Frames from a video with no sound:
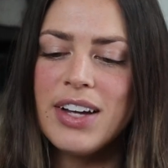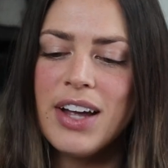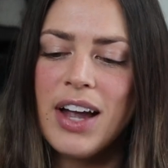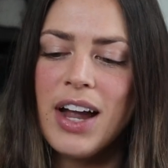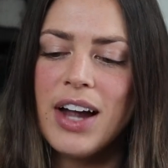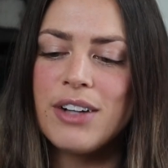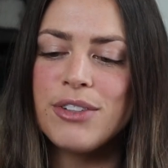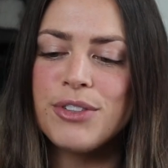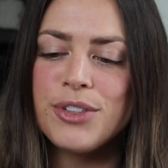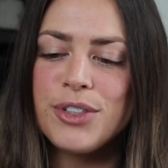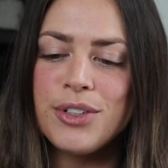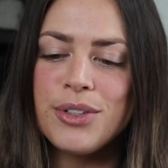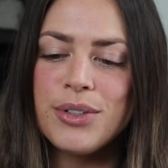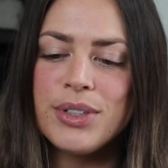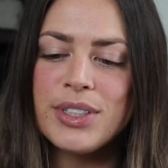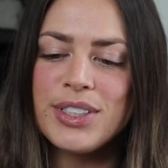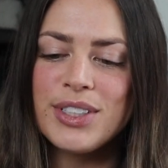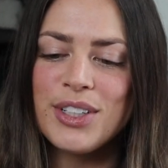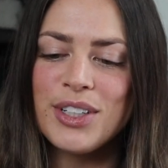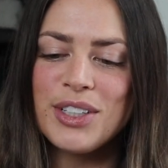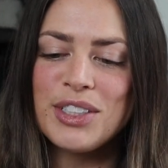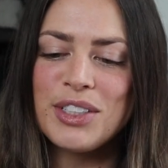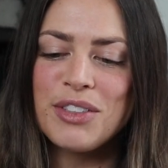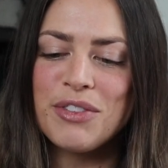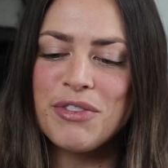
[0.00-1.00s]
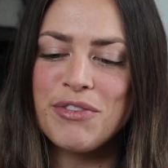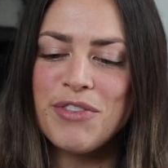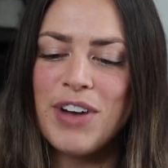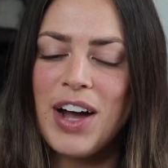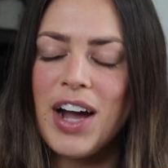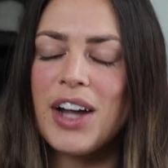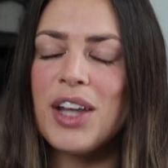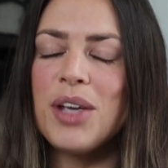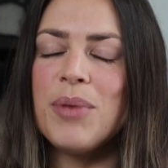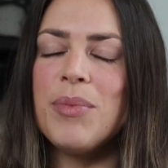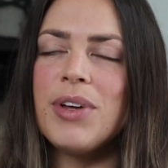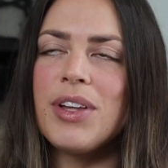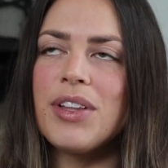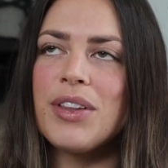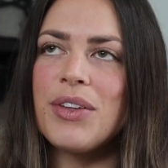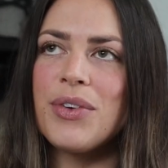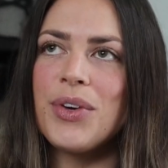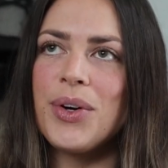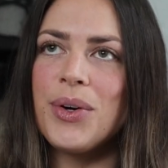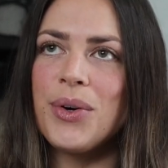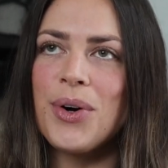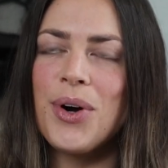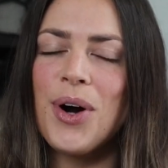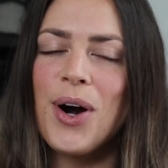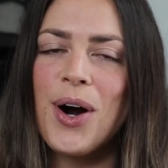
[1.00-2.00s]
Andrew starts vacuuming the
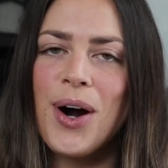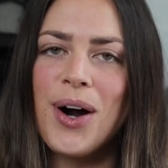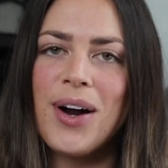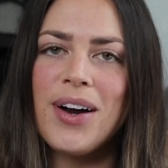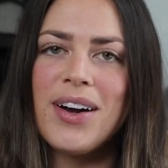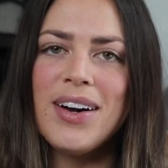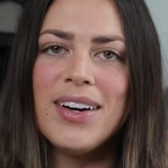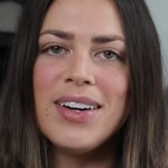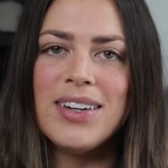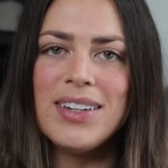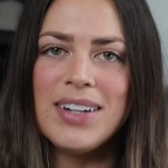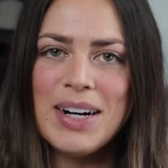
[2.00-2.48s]
rental car